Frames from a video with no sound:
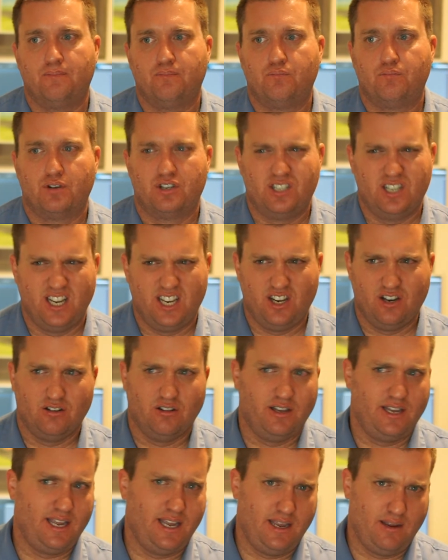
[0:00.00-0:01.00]

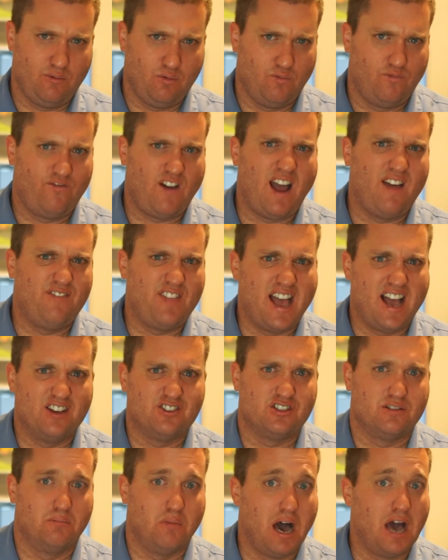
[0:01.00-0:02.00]
particularly
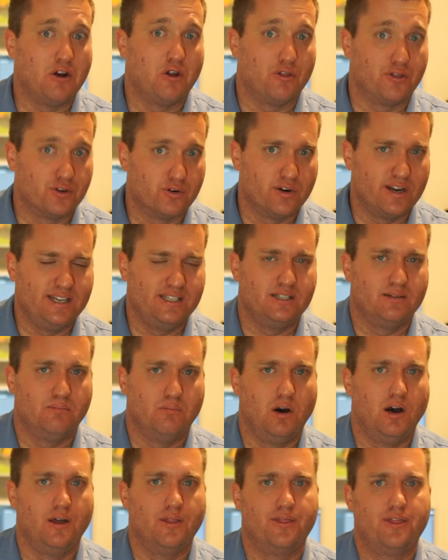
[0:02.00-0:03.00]
5,000 Model 3s a
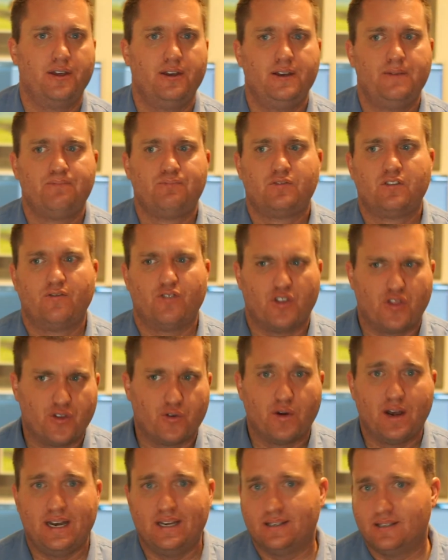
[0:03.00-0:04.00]
month, for
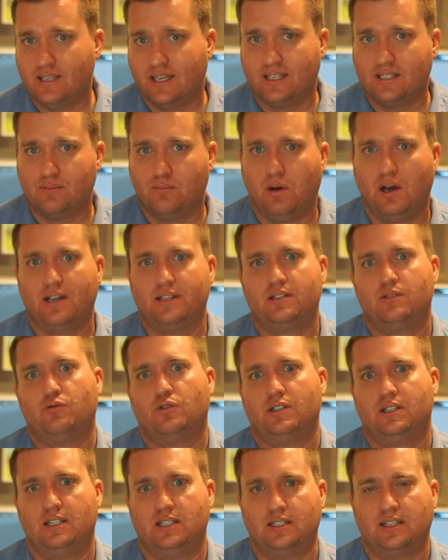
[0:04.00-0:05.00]
3 to 6 months
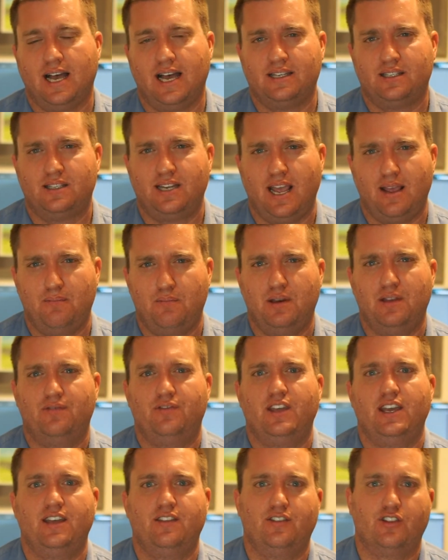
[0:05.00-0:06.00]
was his last statement,
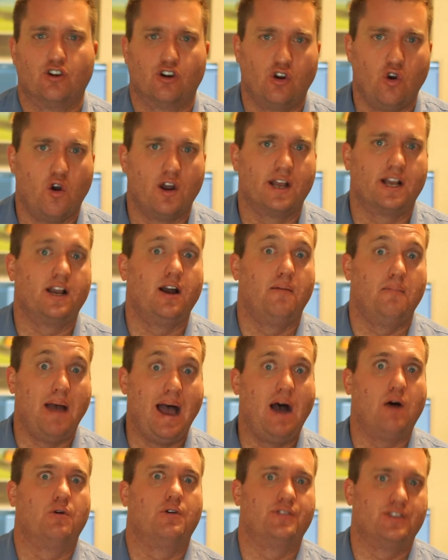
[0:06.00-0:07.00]
then they're going to come
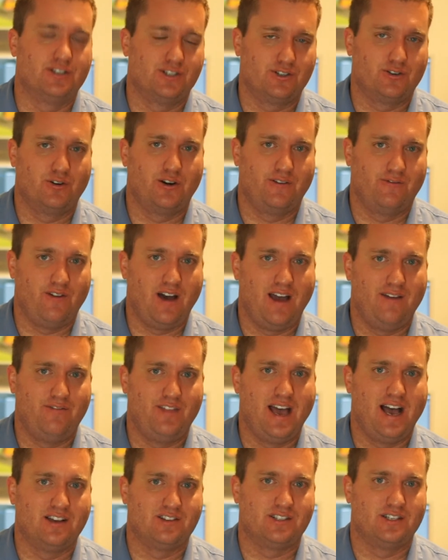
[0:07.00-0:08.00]
out with this
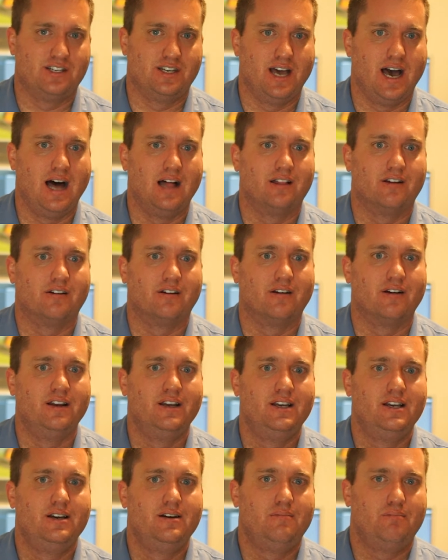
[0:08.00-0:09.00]
$35,000
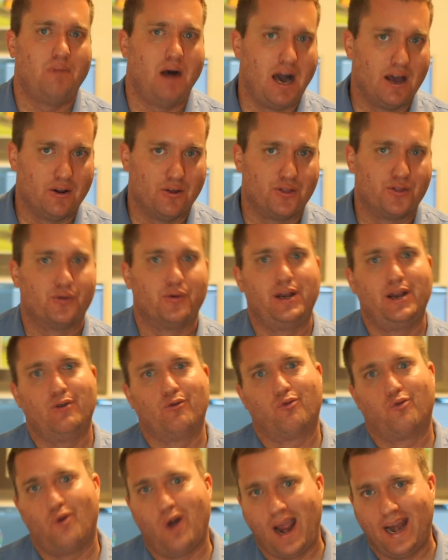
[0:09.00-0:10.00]
Model 3.
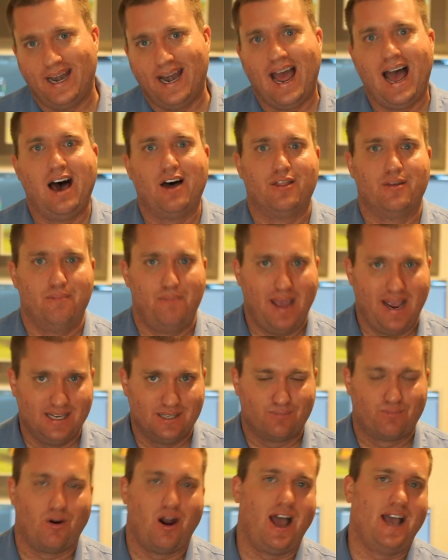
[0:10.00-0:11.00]
Right now, the base
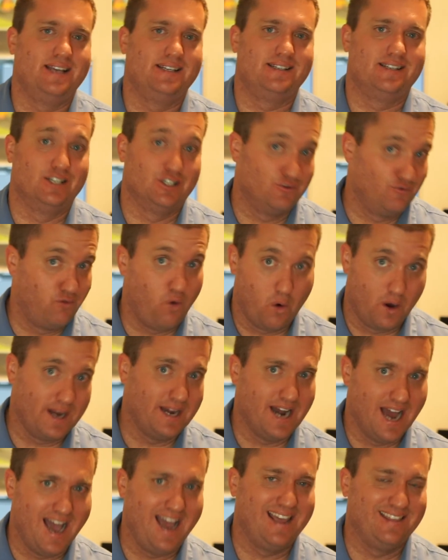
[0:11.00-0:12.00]
price is
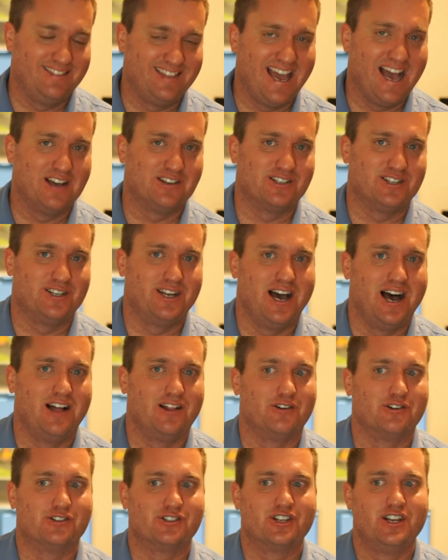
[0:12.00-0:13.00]

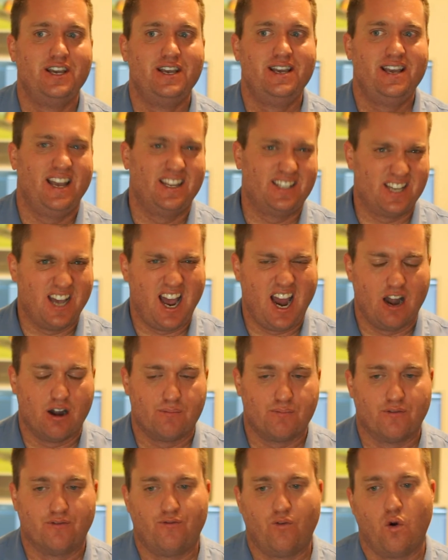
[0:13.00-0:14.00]
$49,000. It's a higher
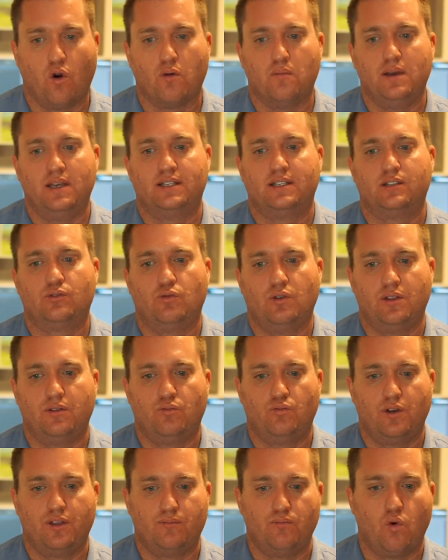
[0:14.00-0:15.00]
performance
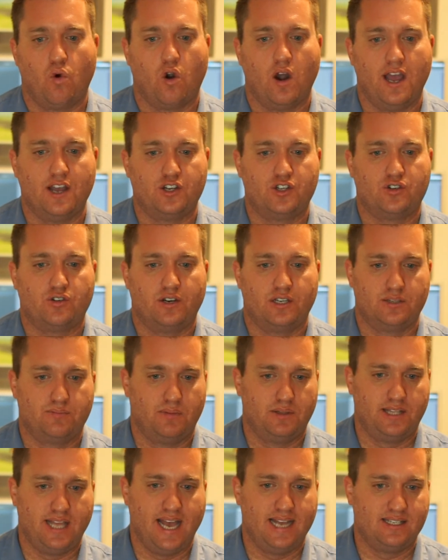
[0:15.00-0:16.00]
with more extras,
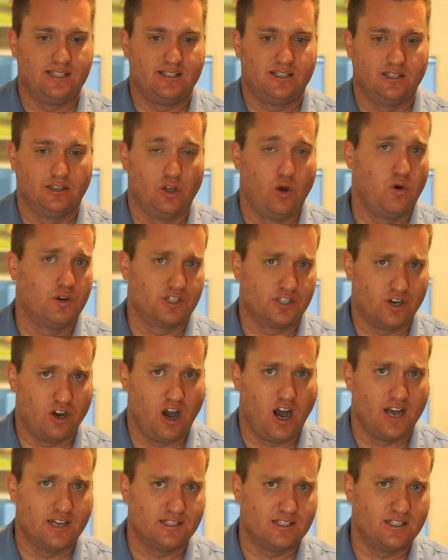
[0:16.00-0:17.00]
but that's the lowest
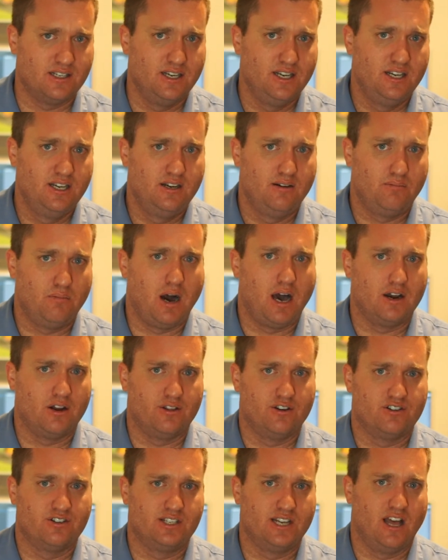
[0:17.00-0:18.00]
cost model
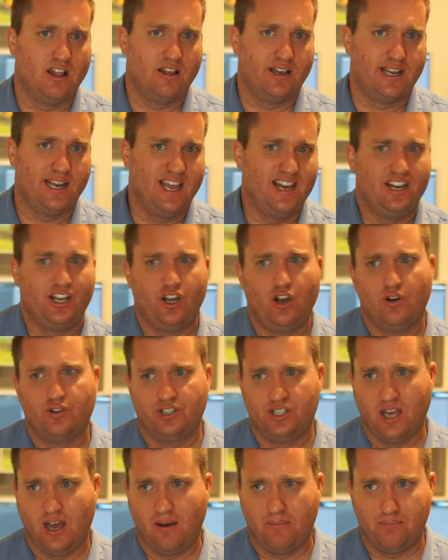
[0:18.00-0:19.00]
they're selling, and it goes
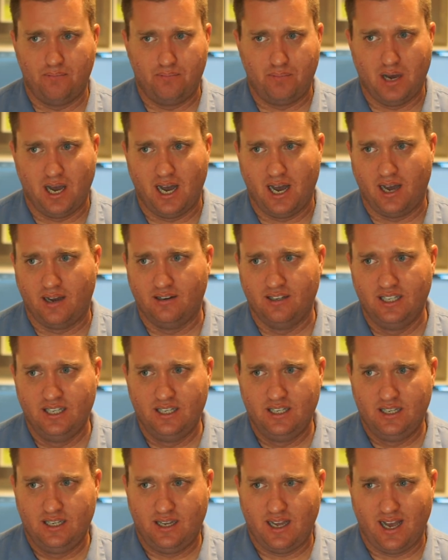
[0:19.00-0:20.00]
up
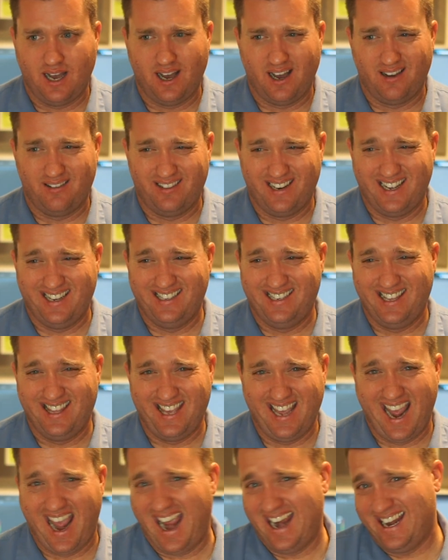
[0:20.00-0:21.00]
into the
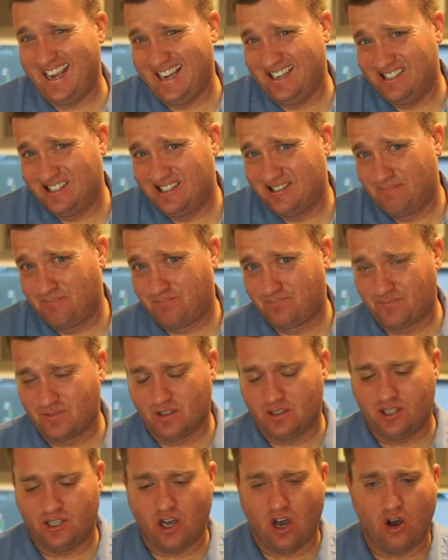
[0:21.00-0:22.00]
80s.
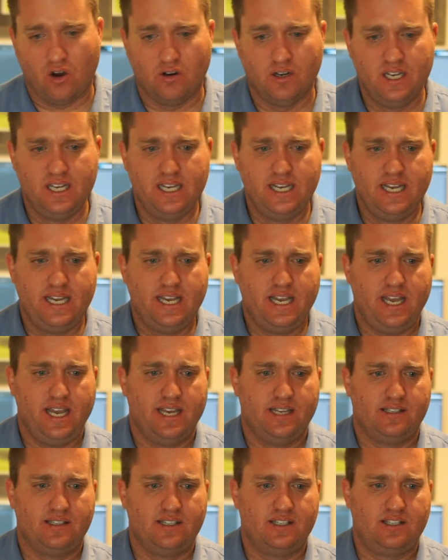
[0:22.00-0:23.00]
So
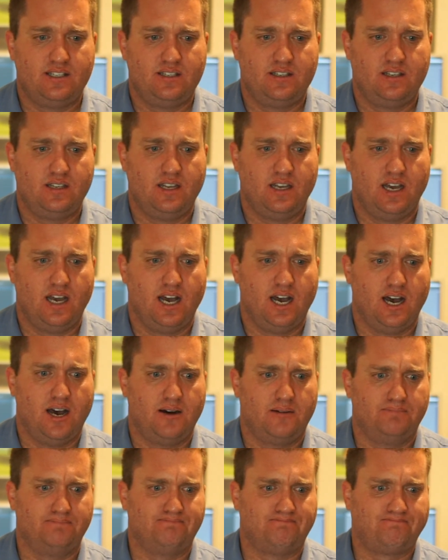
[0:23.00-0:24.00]
it's
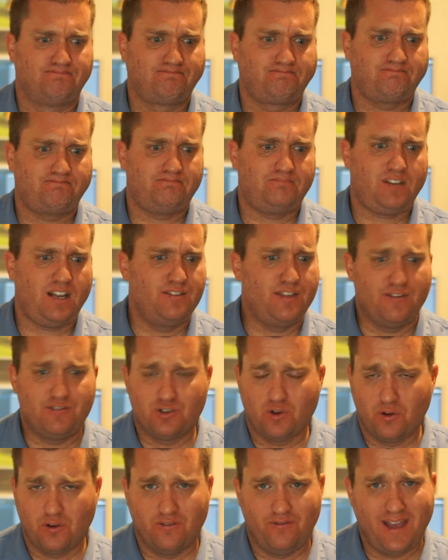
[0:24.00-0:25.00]
and they've
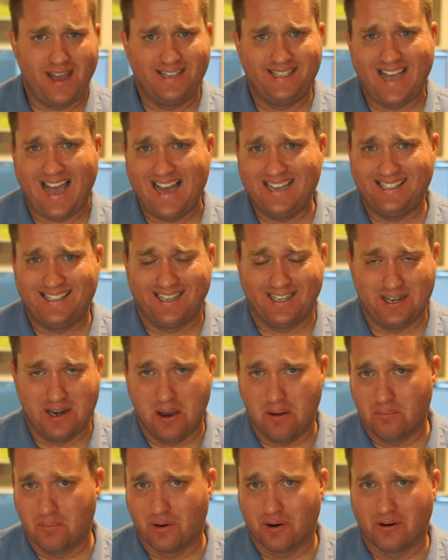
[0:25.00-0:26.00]
sold a fantastic
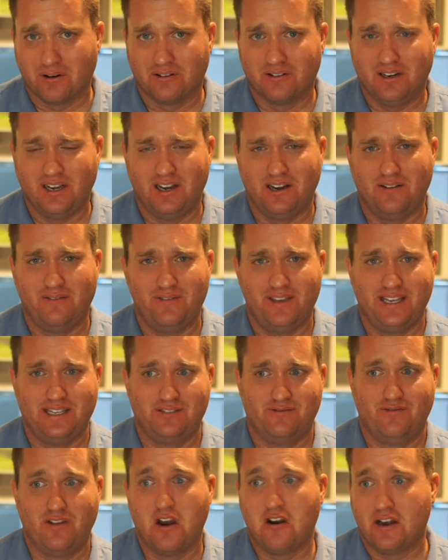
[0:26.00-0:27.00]
number of these
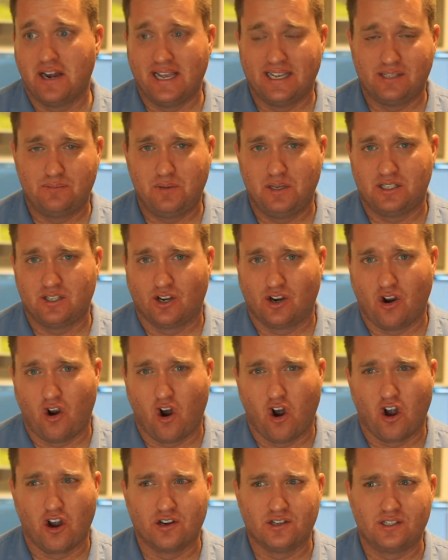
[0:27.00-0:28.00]
very expensive
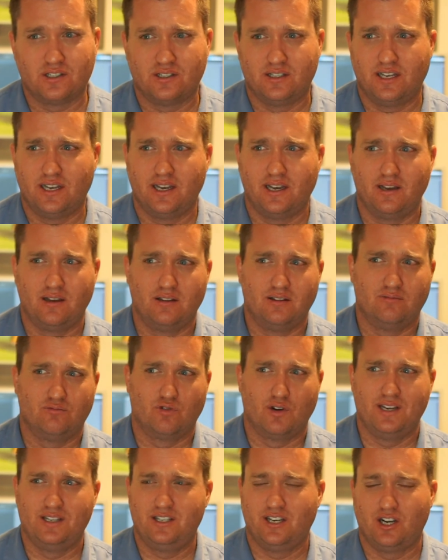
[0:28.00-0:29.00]
cars. The
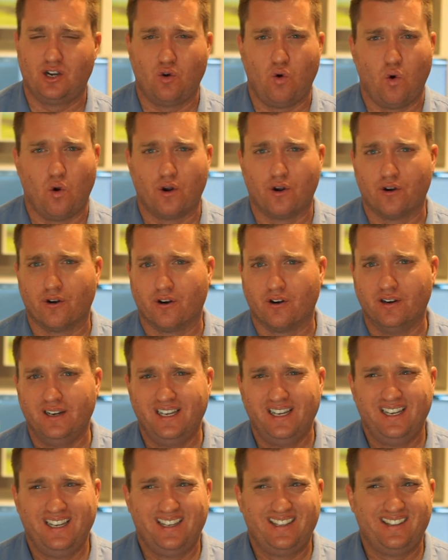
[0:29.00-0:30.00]
recent quarter,
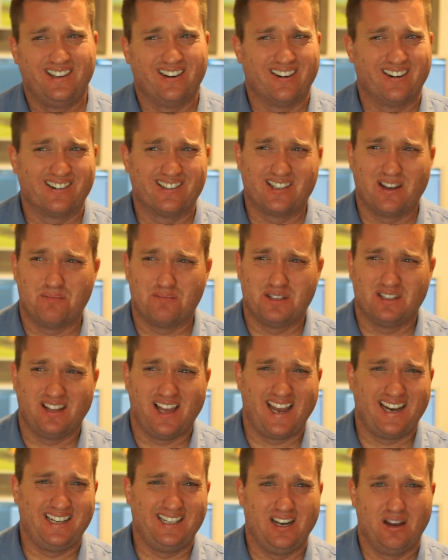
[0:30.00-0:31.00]
they're something
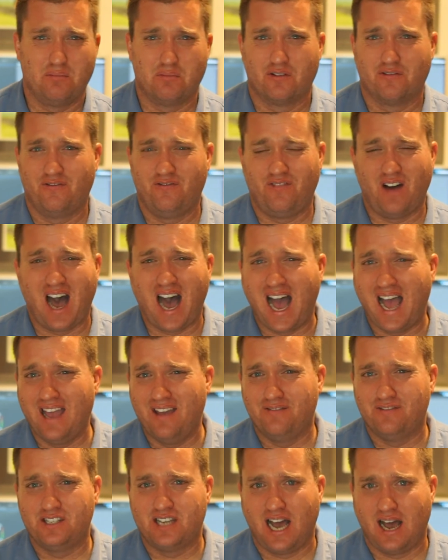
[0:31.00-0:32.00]
like number
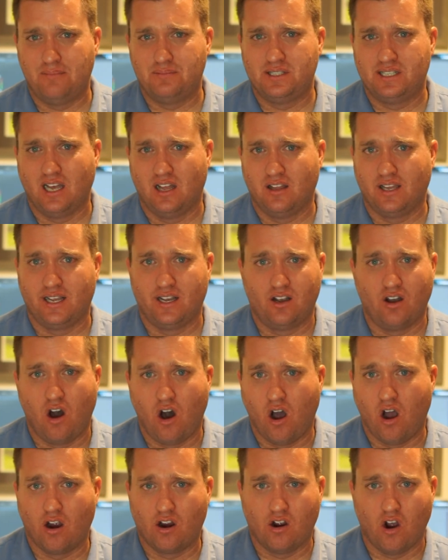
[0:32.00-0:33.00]
5 top-selling
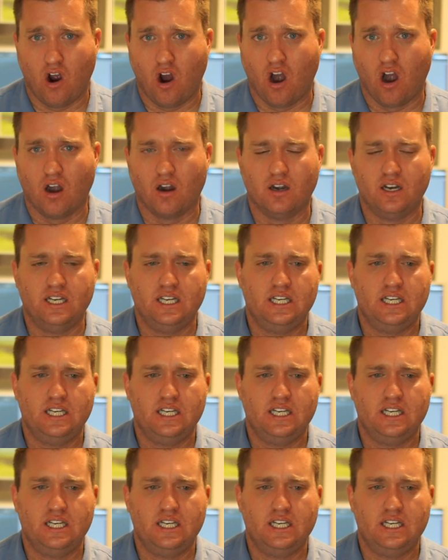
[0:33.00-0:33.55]
car.